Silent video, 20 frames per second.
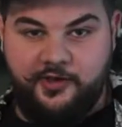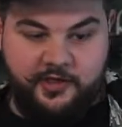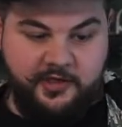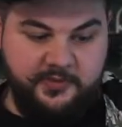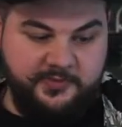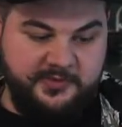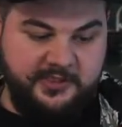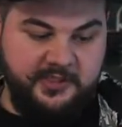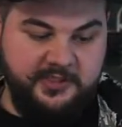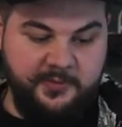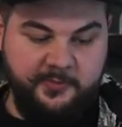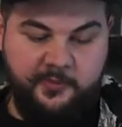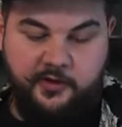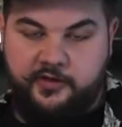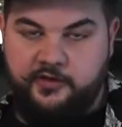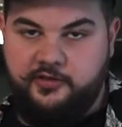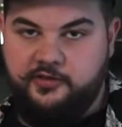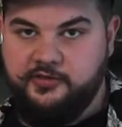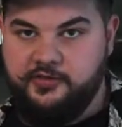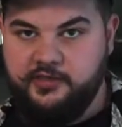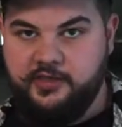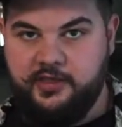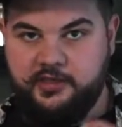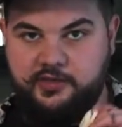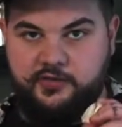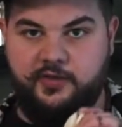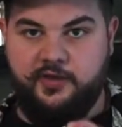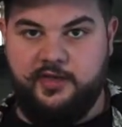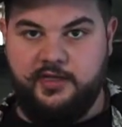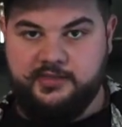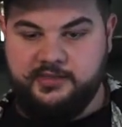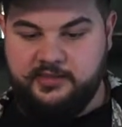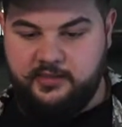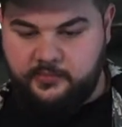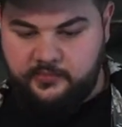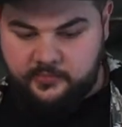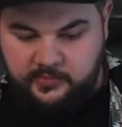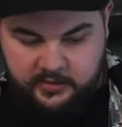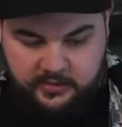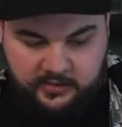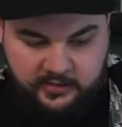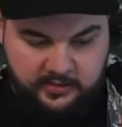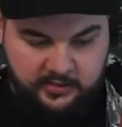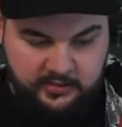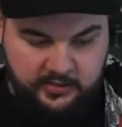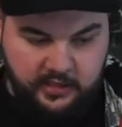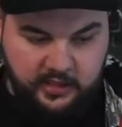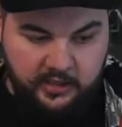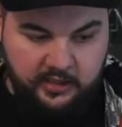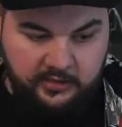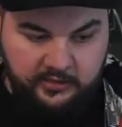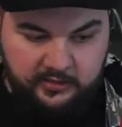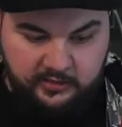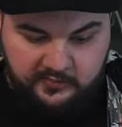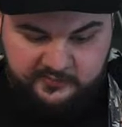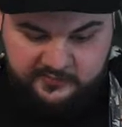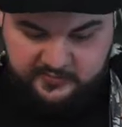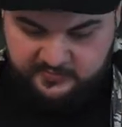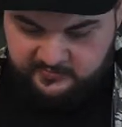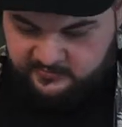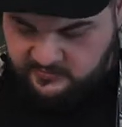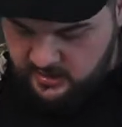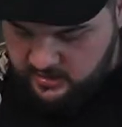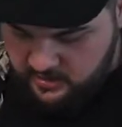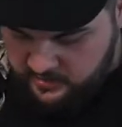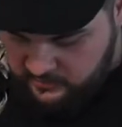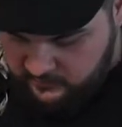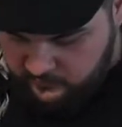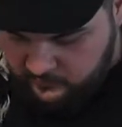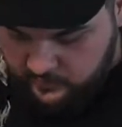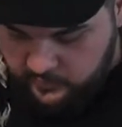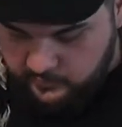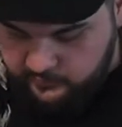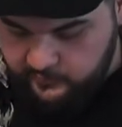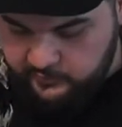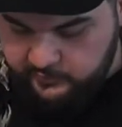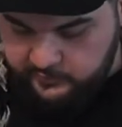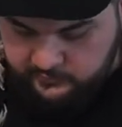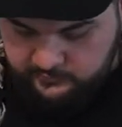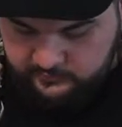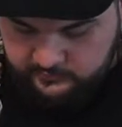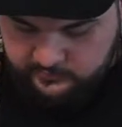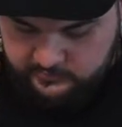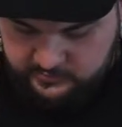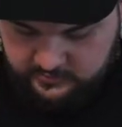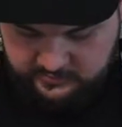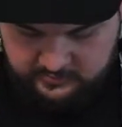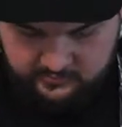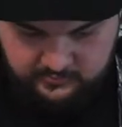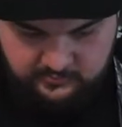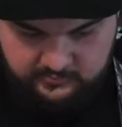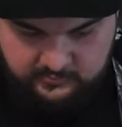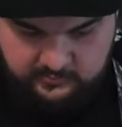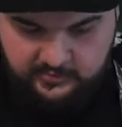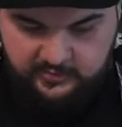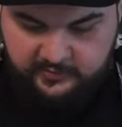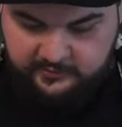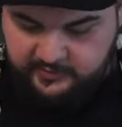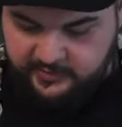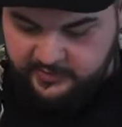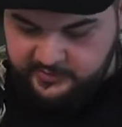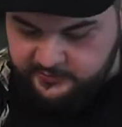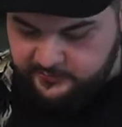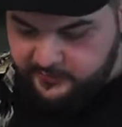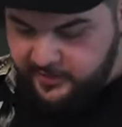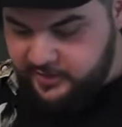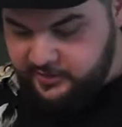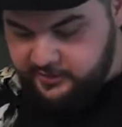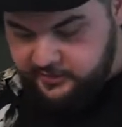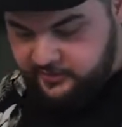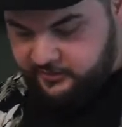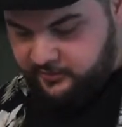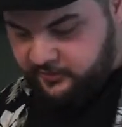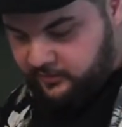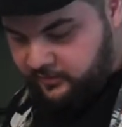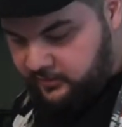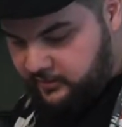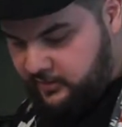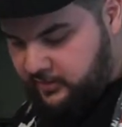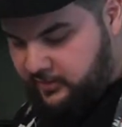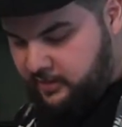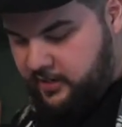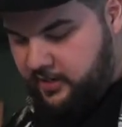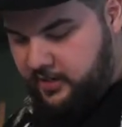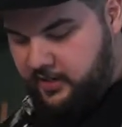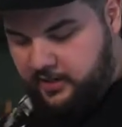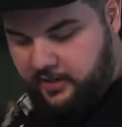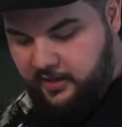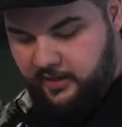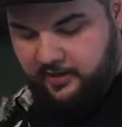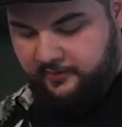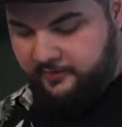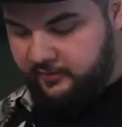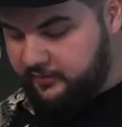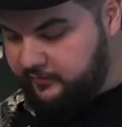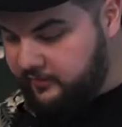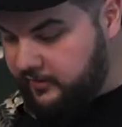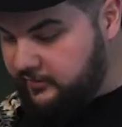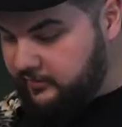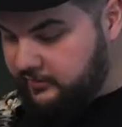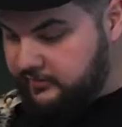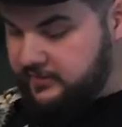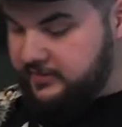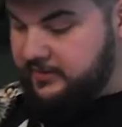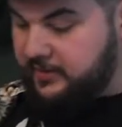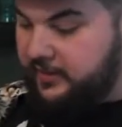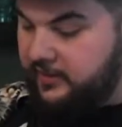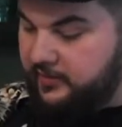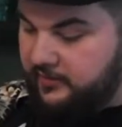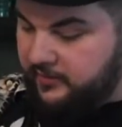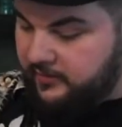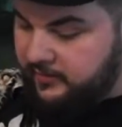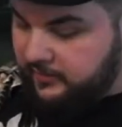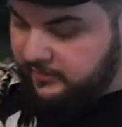herbs that I'm gonna use, as well as some garlic cloves. One will do, just give a nice mash. Have it ready on the side.